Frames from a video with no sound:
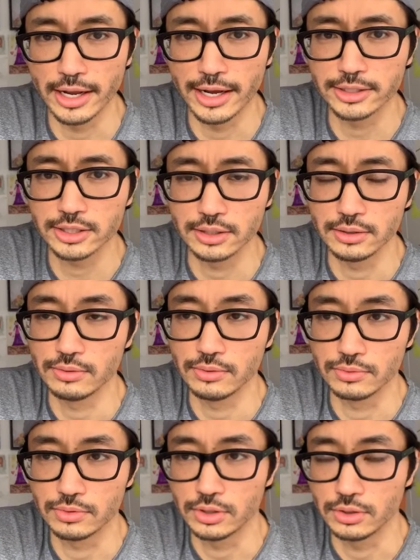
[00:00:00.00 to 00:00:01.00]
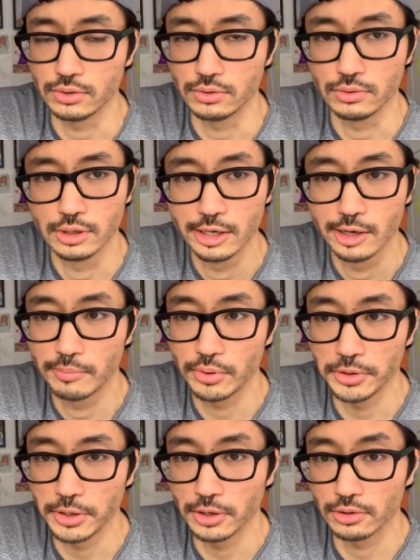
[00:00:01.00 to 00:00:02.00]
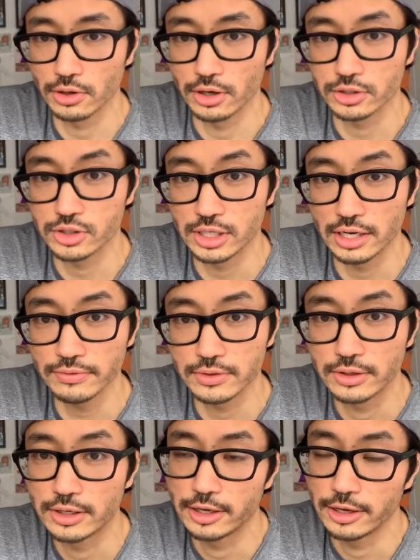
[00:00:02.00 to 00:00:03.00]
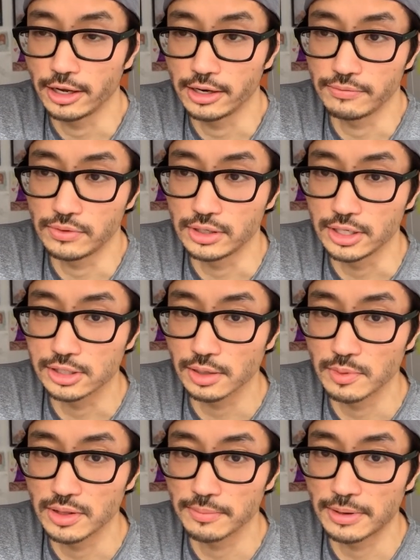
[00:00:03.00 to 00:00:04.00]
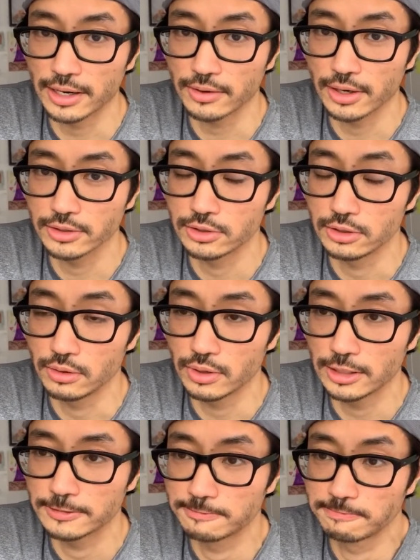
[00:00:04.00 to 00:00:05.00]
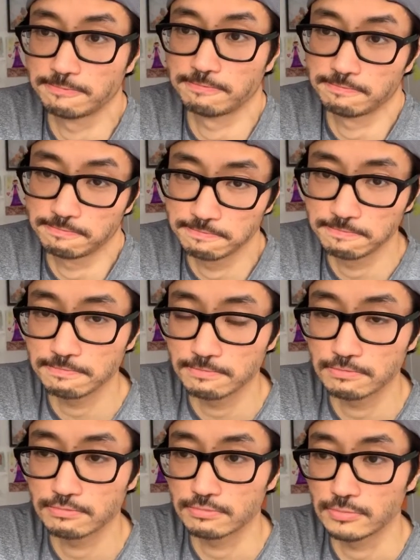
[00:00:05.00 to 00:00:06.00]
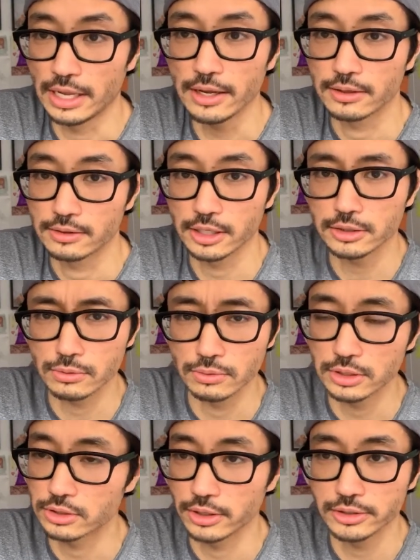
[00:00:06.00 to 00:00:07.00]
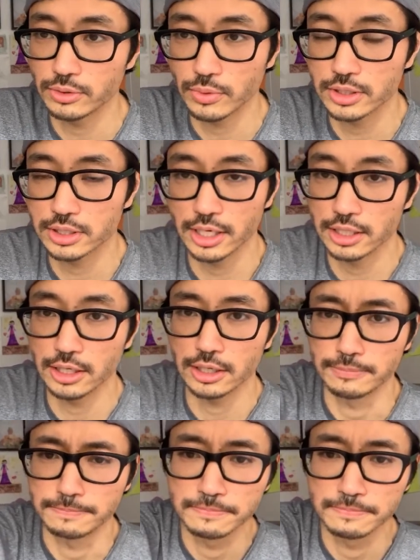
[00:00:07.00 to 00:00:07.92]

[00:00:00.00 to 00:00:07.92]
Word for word: ask you to put in a long shift. And if you need something in the background to do it, yeah, that's cool. As long as the work's getting done.